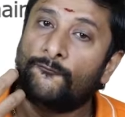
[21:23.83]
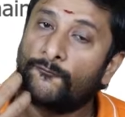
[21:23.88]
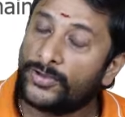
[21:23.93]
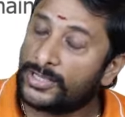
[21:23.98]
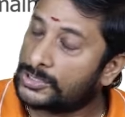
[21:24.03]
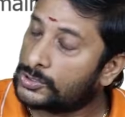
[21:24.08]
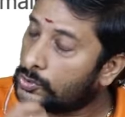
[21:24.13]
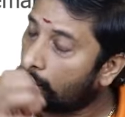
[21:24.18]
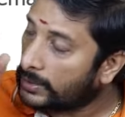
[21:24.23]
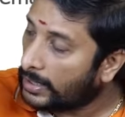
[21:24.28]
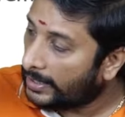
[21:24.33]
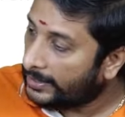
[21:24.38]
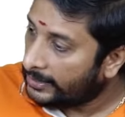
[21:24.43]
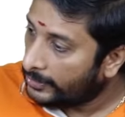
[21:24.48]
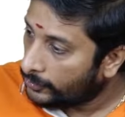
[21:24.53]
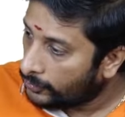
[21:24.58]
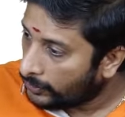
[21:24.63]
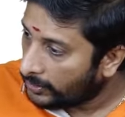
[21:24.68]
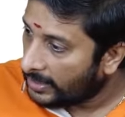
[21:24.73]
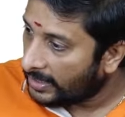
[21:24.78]
which one I
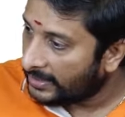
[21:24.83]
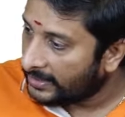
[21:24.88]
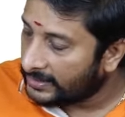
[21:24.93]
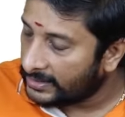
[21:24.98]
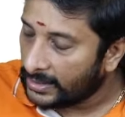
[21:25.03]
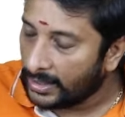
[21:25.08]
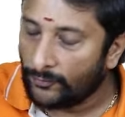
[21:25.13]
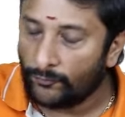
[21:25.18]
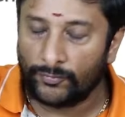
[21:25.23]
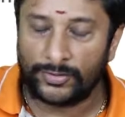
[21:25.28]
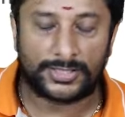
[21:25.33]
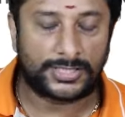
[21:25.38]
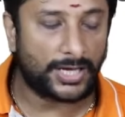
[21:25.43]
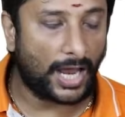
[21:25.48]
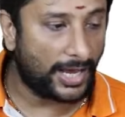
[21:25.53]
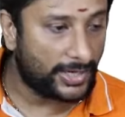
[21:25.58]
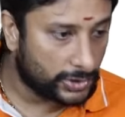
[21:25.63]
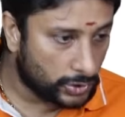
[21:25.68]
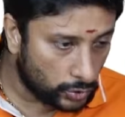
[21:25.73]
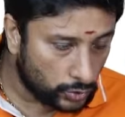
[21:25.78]
need to get, which
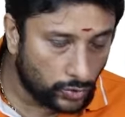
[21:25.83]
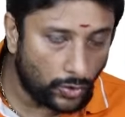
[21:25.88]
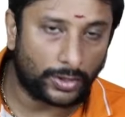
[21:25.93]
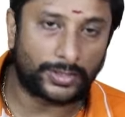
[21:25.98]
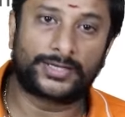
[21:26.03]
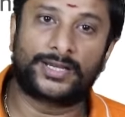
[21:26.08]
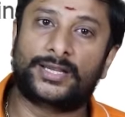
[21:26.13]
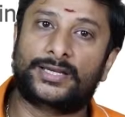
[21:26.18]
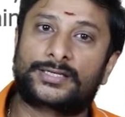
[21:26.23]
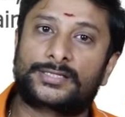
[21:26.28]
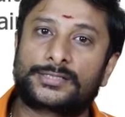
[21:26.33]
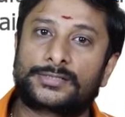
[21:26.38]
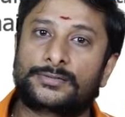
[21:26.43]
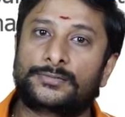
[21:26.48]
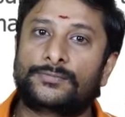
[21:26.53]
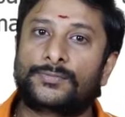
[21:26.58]
I should not get.